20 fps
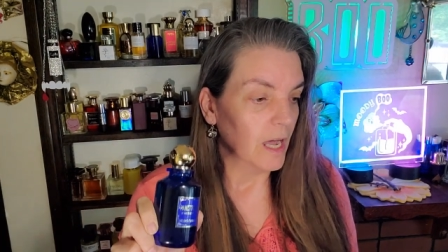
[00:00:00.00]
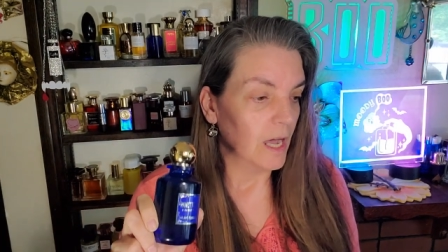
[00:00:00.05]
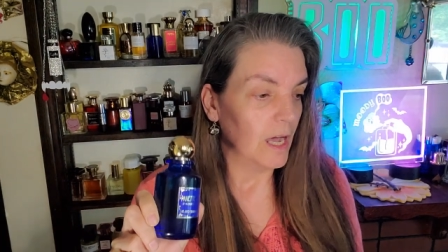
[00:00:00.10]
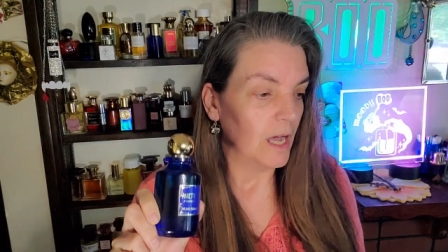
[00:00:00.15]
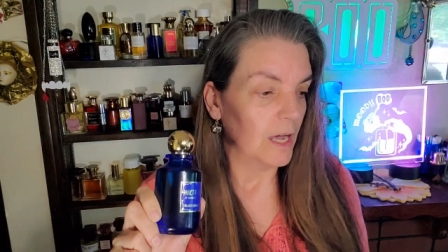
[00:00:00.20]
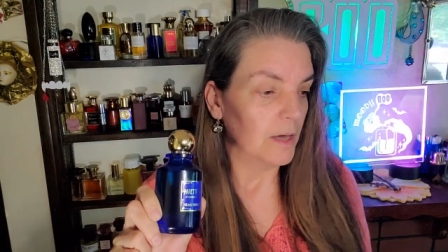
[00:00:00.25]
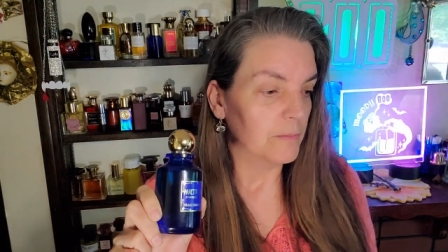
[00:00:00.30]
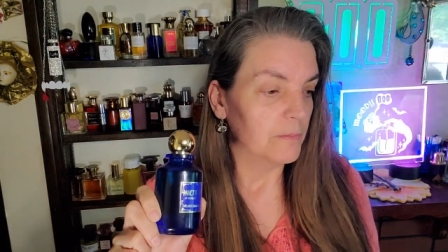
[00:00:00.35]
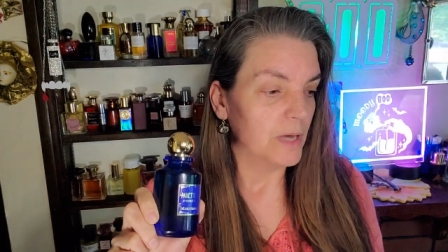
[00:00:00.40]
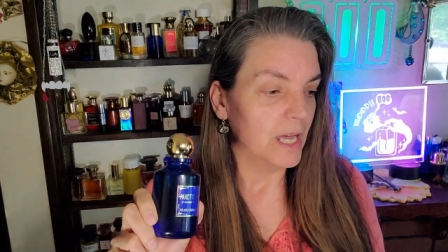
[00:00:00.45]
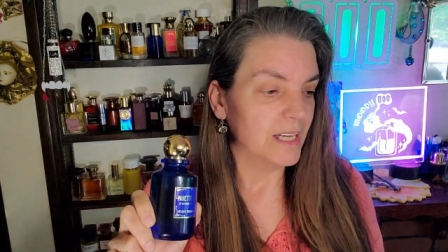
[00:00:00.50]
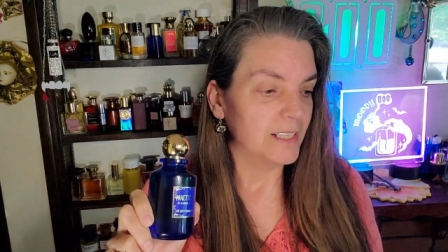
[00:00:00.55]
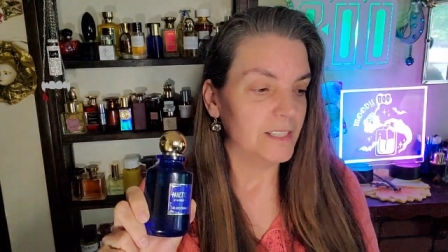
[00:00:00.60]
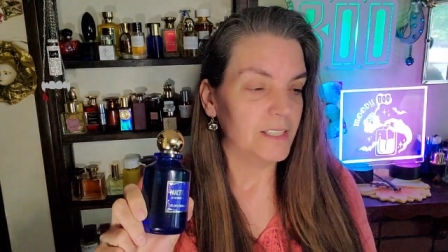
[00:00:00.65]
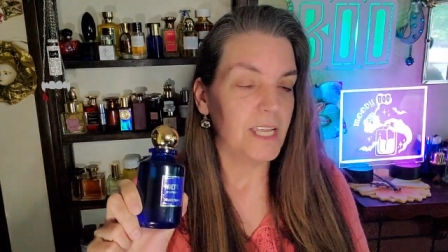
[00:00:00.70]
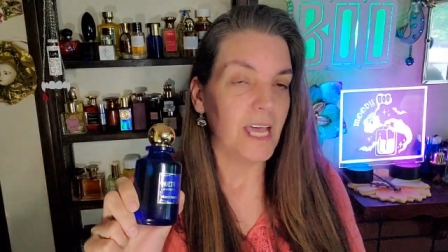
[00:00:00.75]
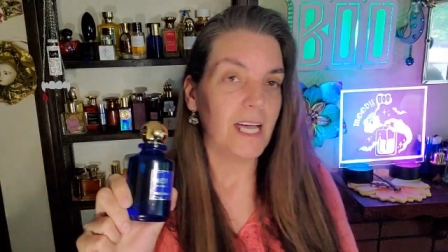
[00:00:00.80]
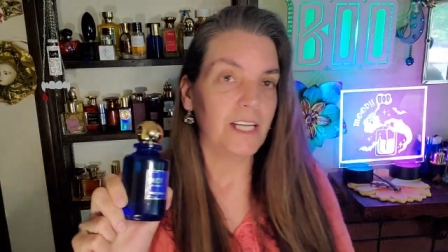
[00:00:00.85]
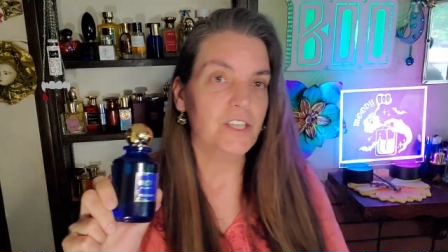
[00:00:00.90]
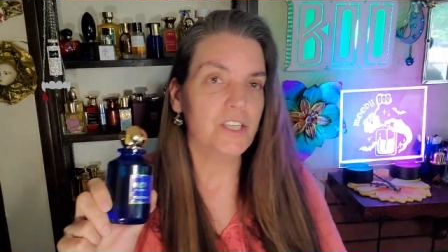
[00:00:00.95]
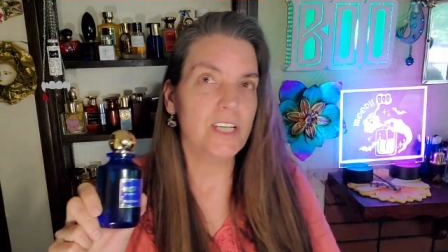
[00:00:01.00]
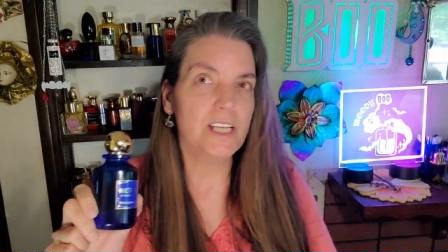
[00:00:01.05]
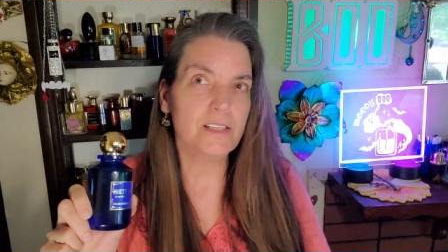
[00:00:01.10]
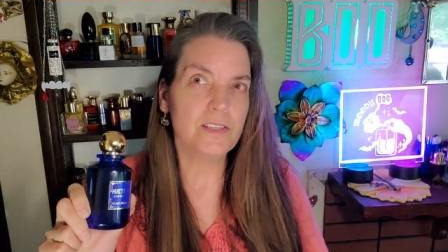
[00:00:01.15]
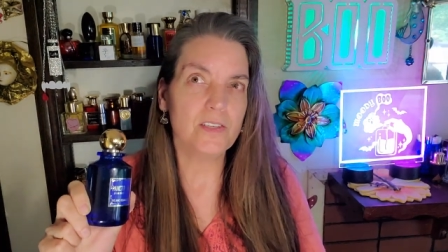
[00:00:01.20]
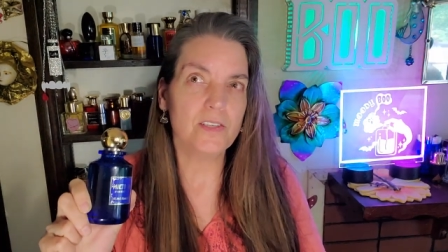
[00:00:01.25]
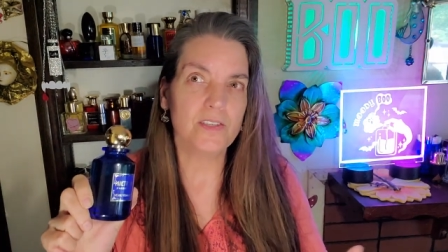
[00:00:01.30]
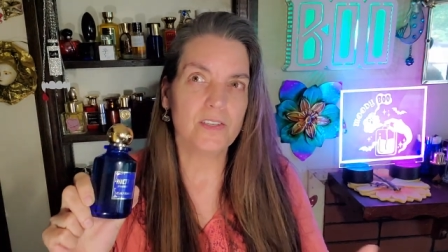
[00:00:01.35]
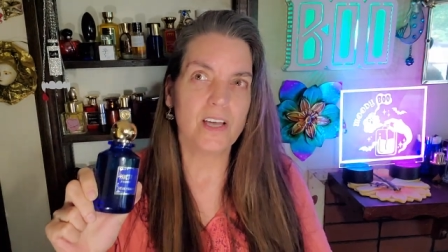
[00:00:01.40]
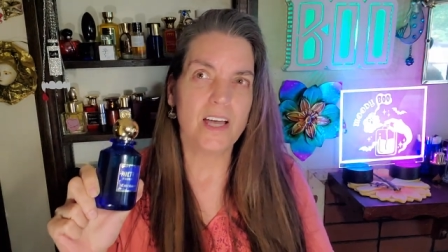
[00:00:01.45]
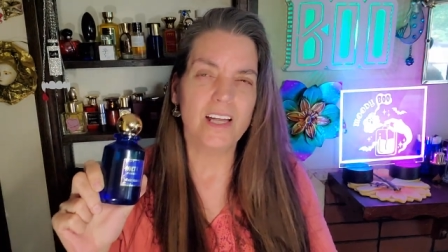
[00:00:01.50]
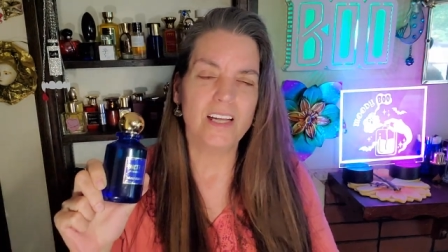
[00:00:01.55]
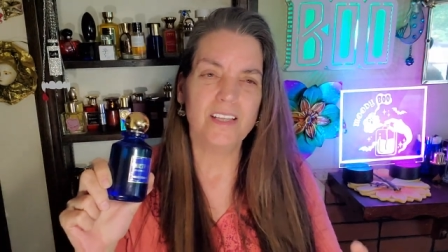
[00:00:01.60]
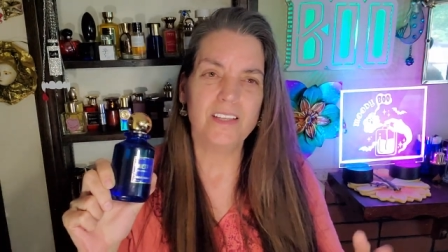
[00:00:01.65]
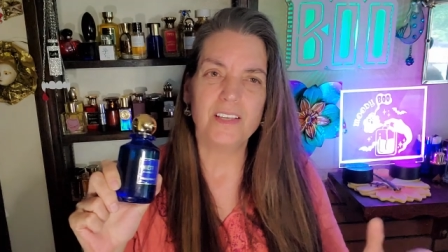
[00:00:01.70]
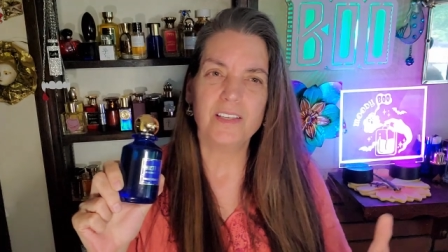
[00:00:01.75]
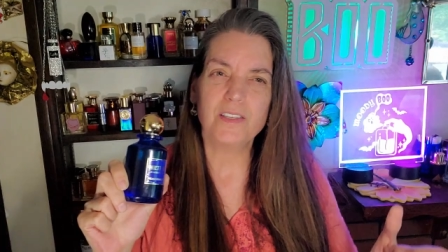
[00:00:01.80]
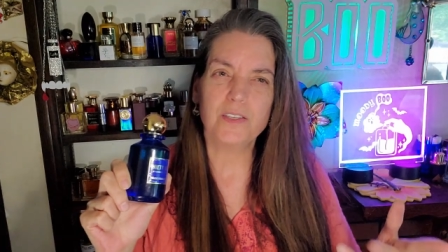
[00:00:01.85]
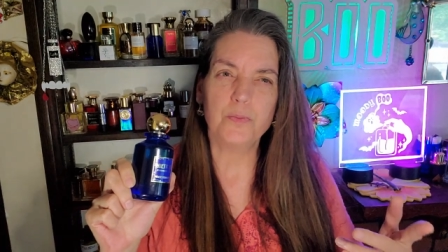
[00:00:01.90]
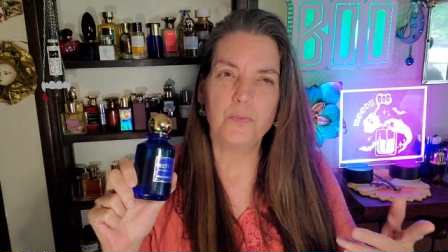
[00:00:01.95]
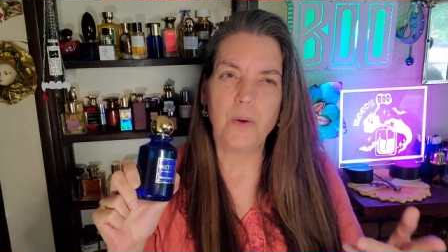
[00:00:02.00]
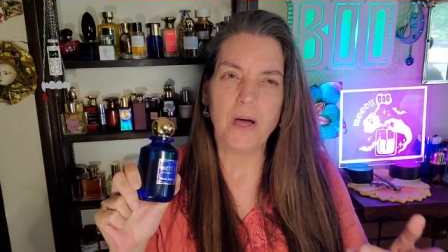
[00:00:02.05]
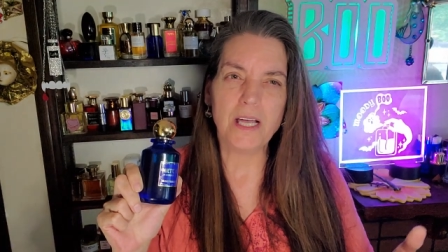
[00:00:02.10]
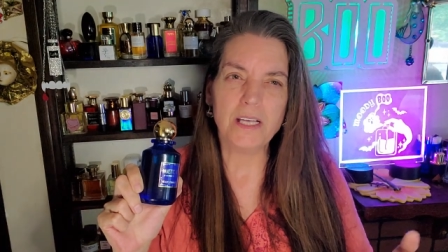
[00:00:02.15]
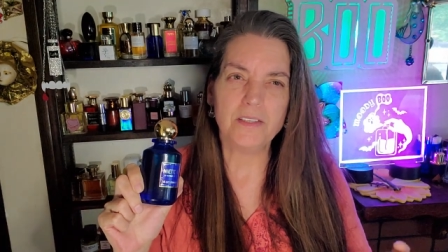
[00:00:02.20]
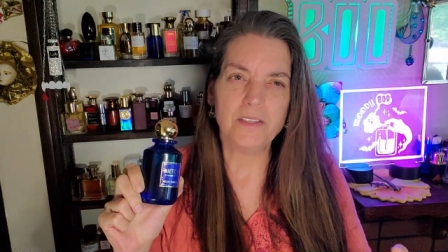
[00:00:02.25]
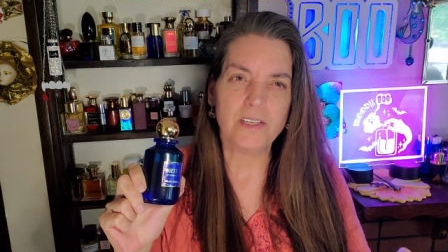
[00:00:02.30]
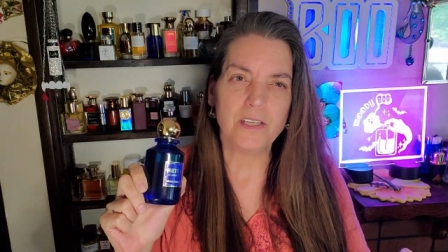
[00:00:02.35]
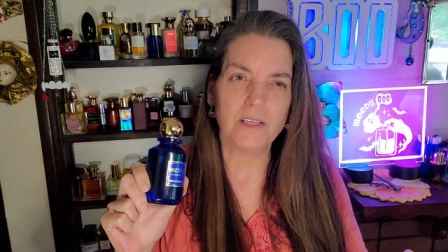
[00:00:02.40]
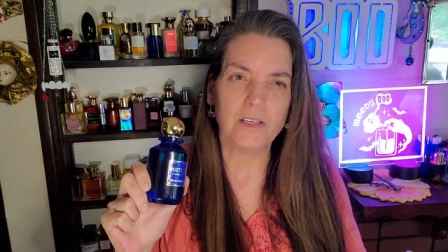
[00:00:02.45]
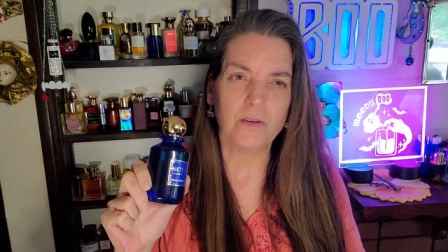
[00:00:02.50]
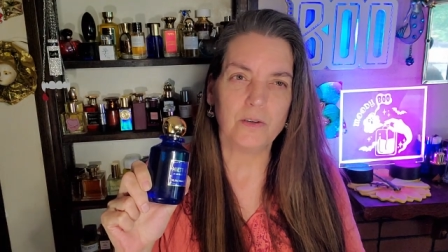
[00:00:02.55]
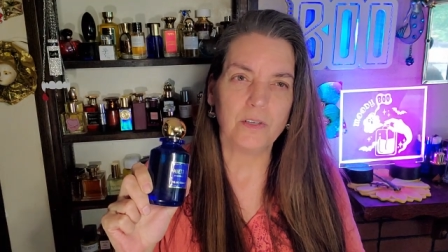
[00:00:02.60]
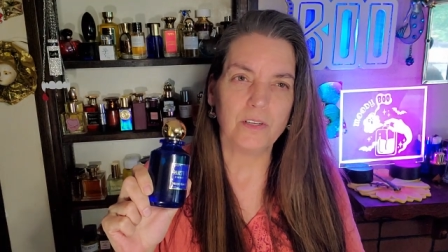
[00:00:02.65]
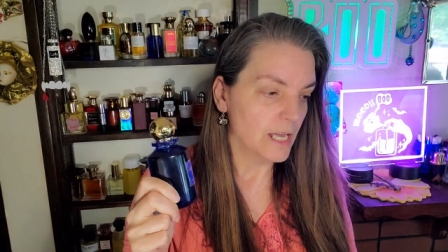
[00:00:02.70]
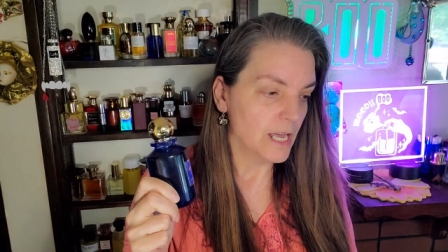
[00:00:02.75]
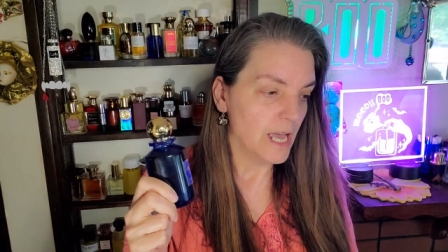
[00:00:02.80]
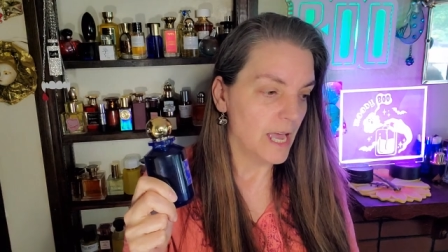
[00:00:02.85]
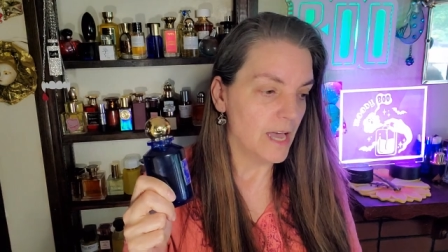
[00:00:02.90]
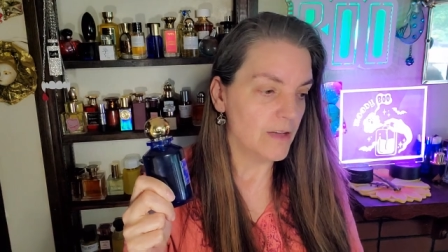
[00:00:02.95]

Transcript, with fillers: um, Tajits is kind of this spicy note.